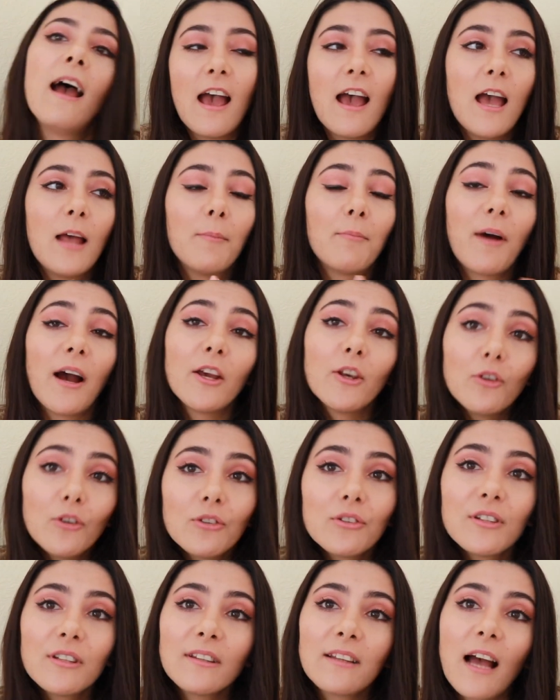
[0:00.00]
And by
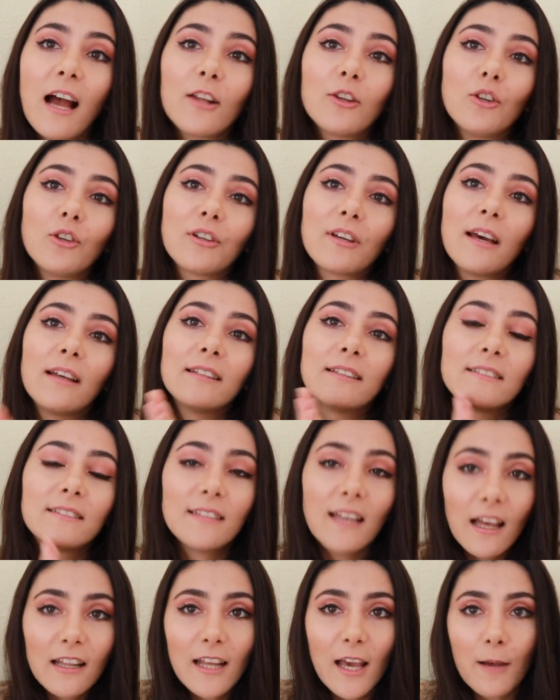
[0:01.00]
using that, you can
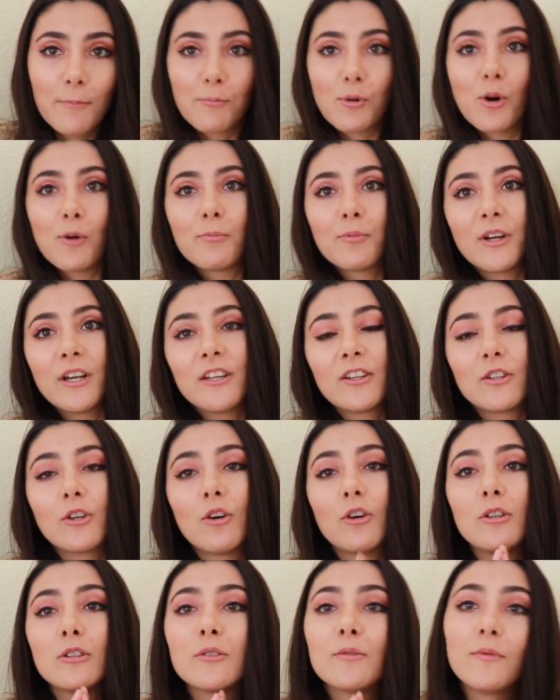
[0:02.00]
set appropriate
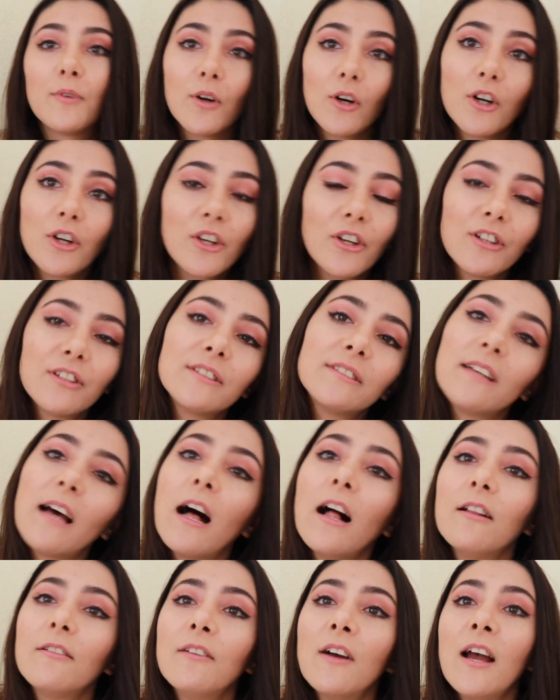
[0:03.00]
goals for
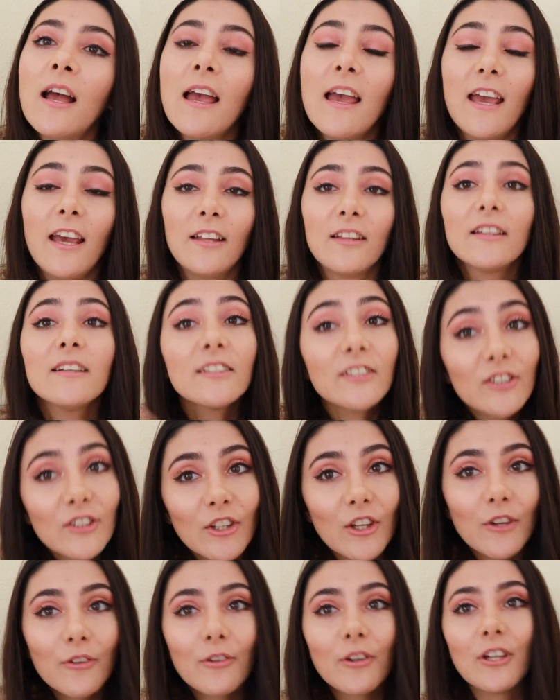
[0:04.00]
yourself in this
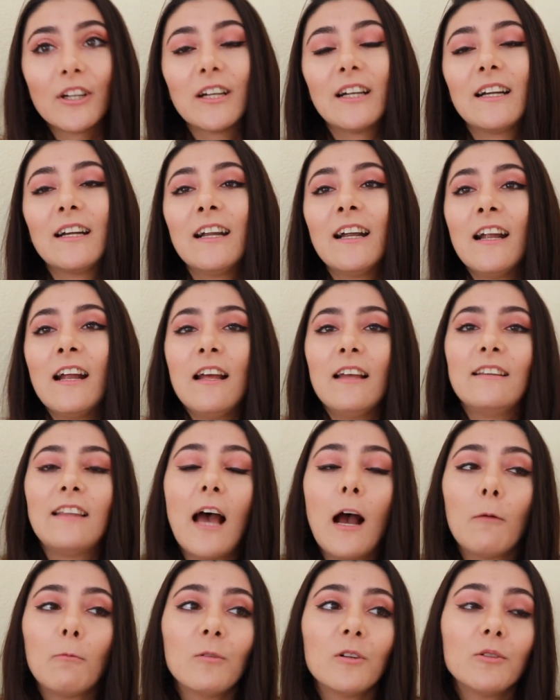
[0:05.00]
new year
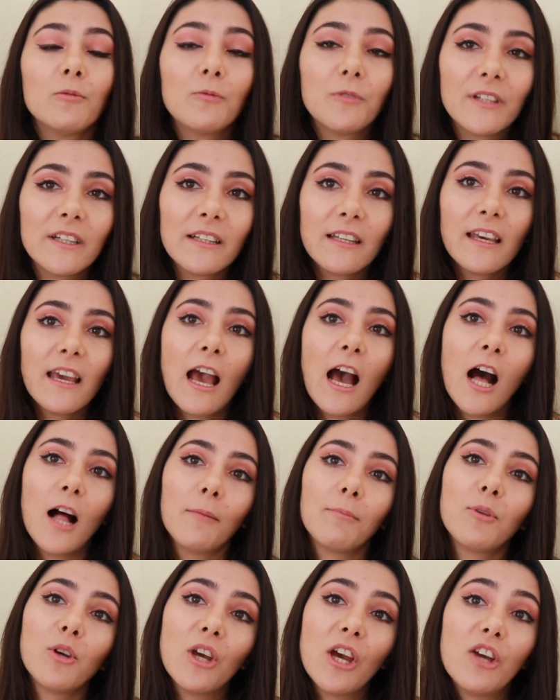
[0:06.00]
that will really
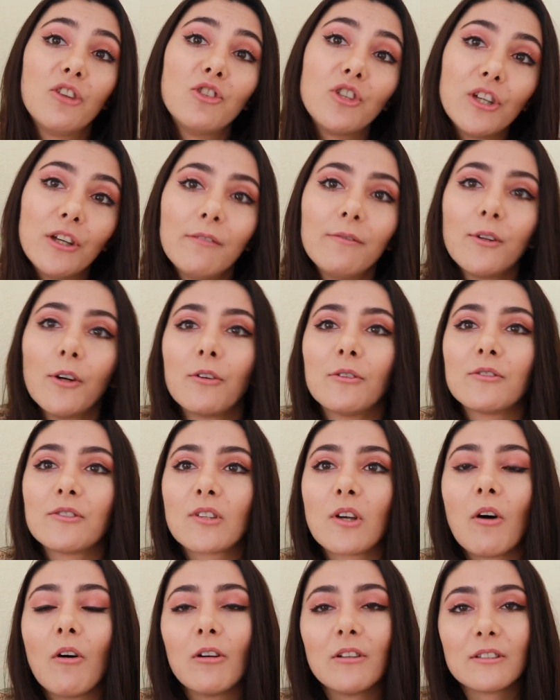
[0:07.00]
help you achieve those
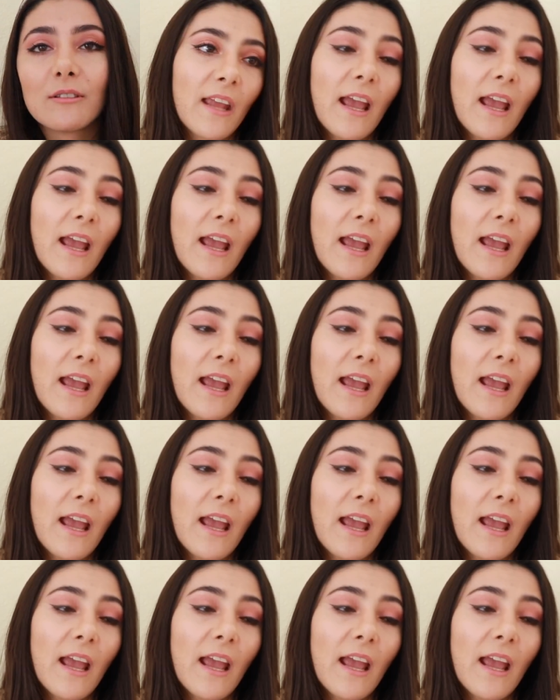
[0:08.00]
goals.